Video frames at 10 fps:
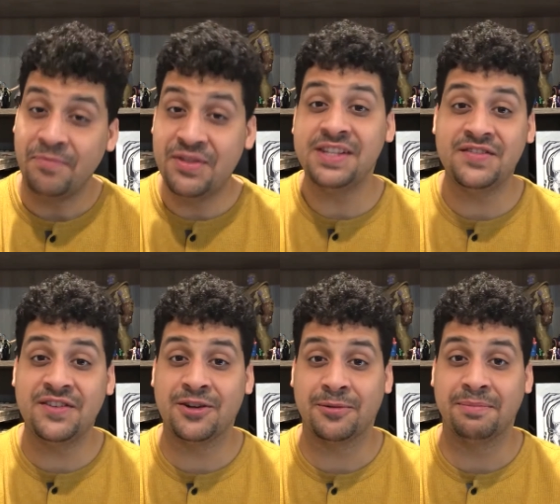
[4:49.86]
This
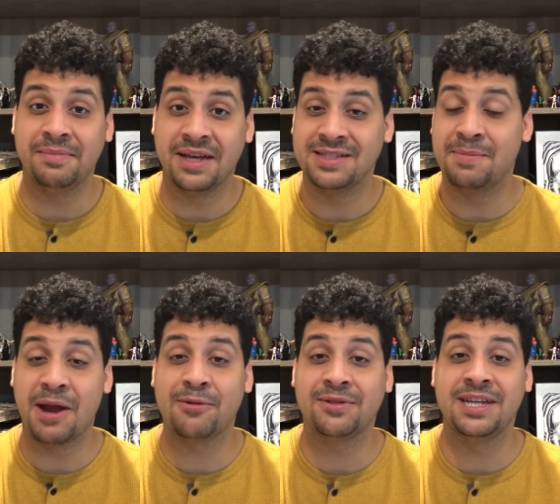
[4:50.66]
film is
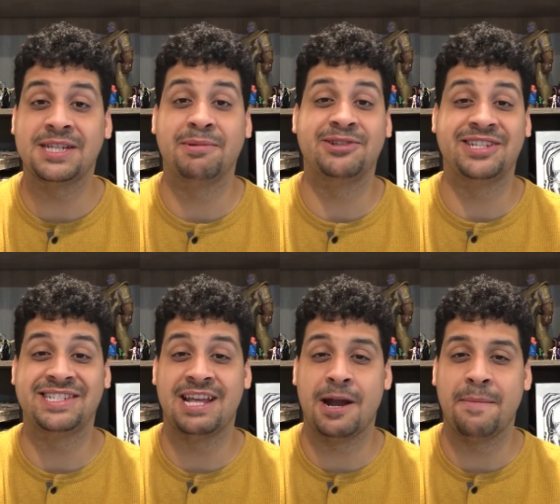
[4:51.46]
apparently supposed to
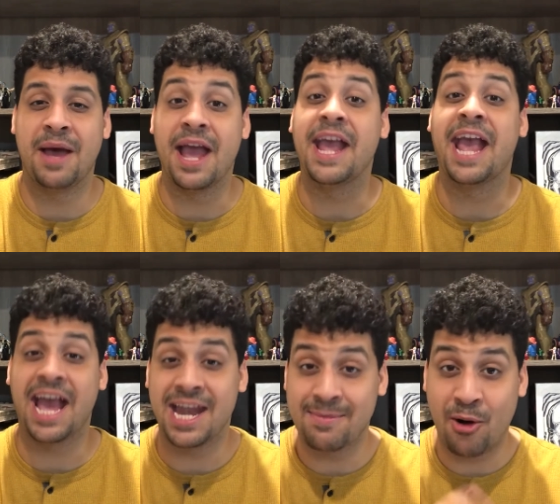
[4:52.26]
set up a
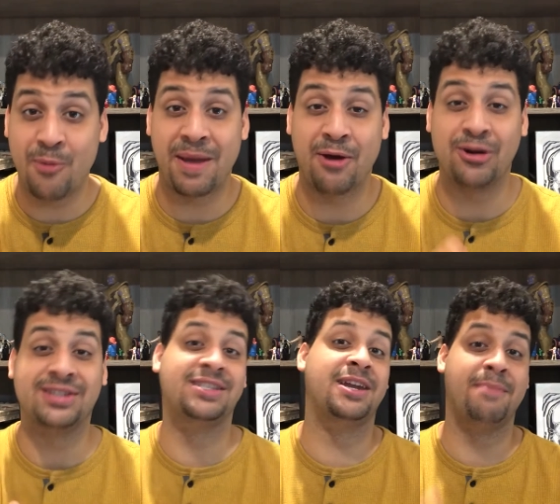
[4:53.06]
Hanna-Barbera
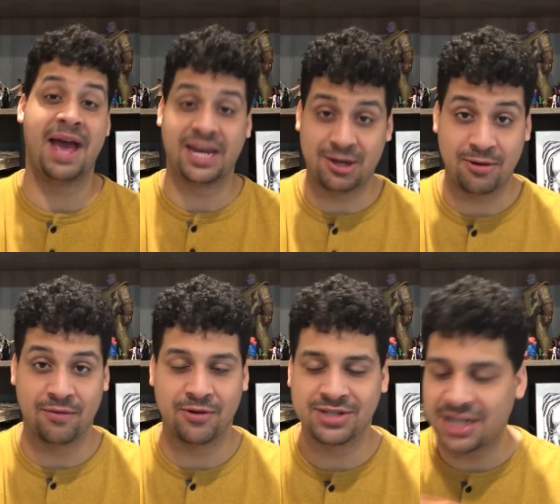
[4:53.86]
cinematic
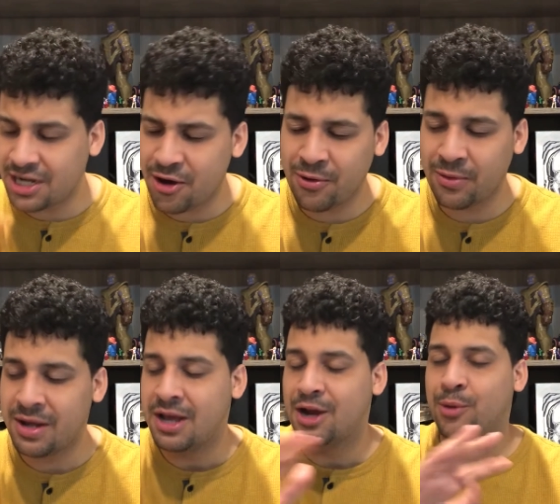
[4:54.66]
universe, and I
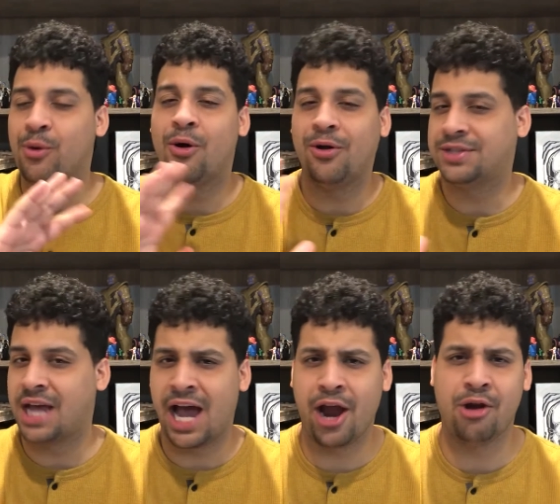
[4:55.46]
know we're all
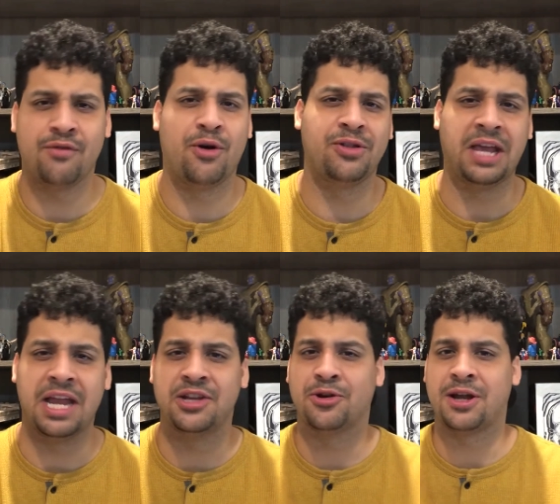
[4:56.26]
tired of all
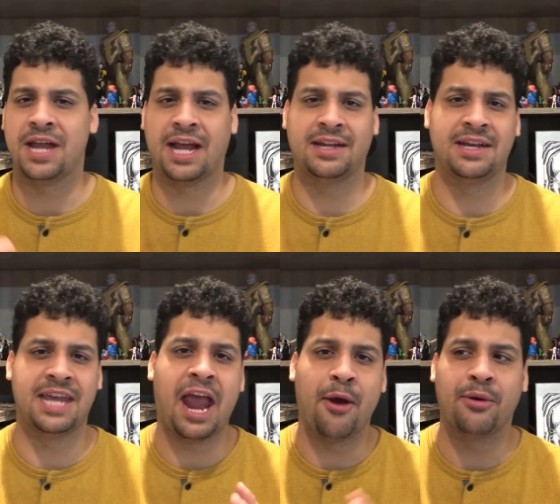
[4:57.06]
the
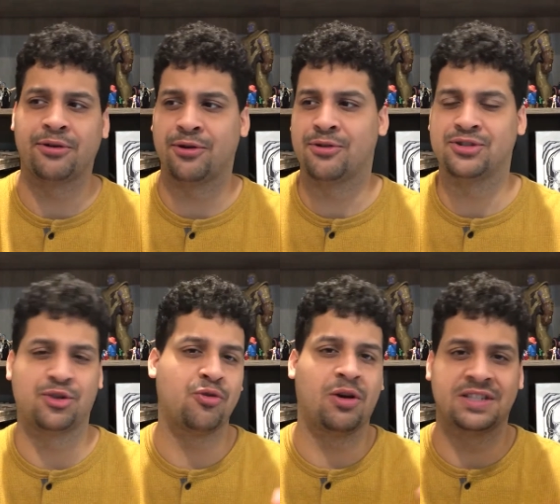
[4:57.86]
interconnected
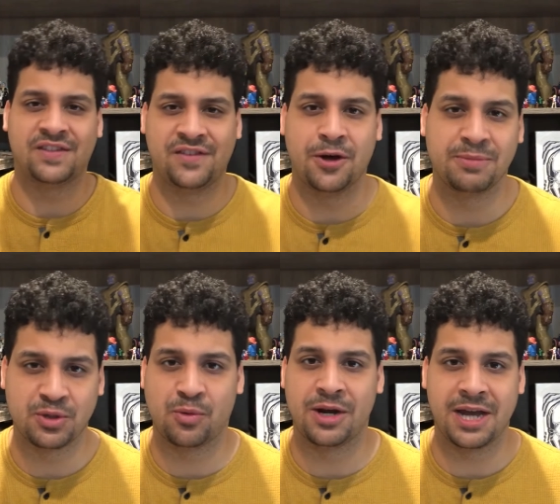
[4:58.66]
characters across
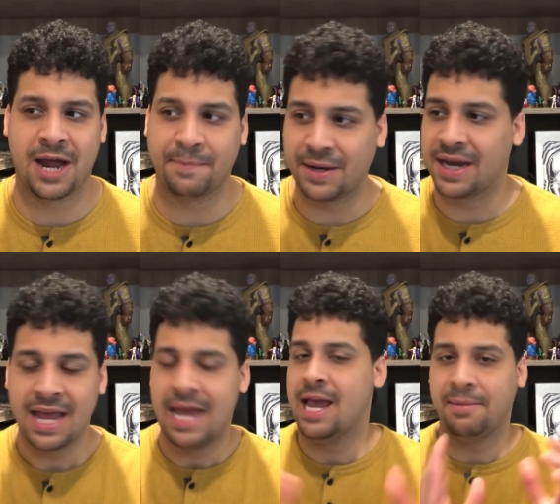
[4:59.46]
films and whatnot, but
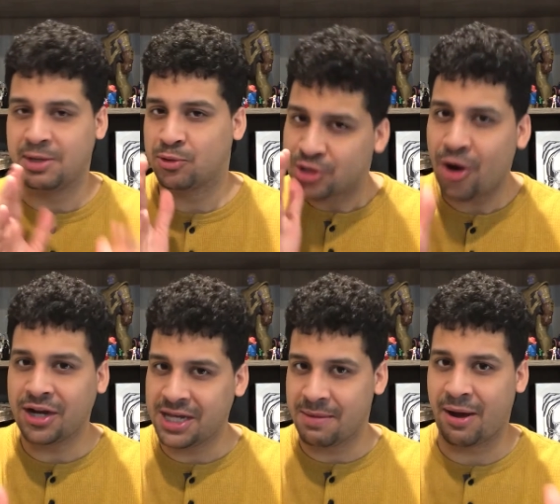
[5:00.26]
I mean, we're
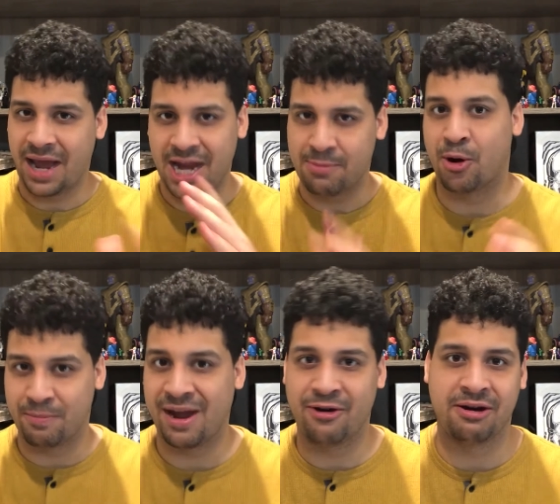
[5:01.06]
talking about
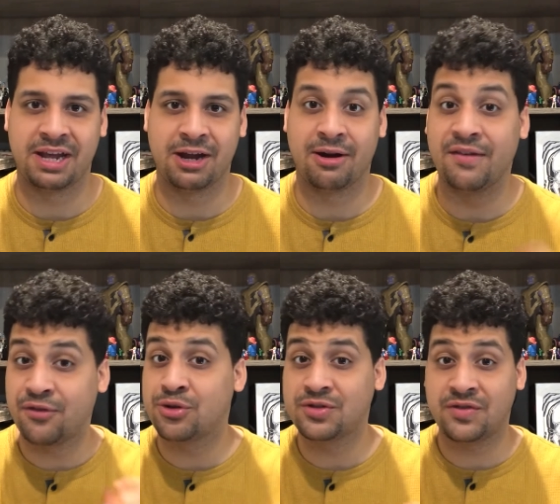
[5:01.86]
Hanna-Barbera here,
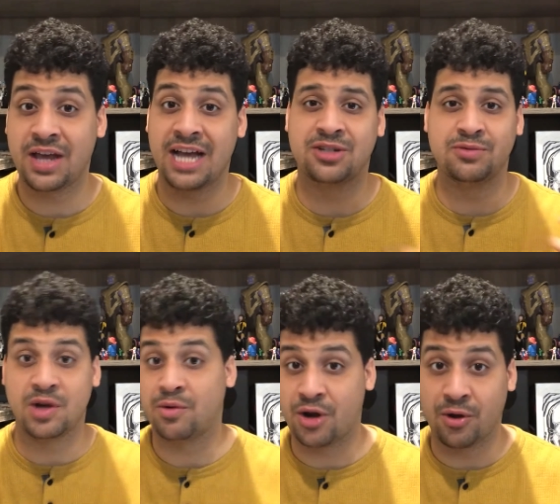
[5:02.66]
and for those of you guys who
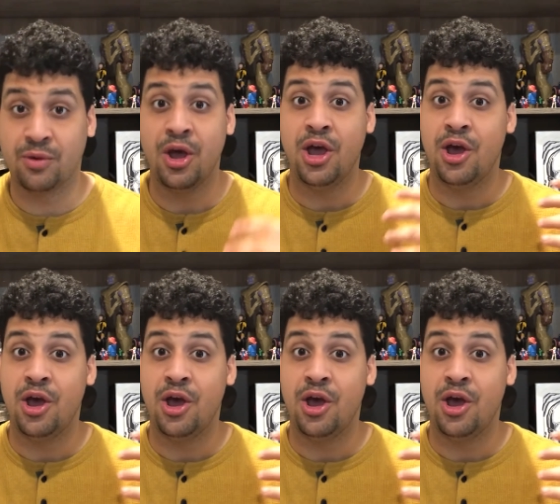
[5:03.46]
don't know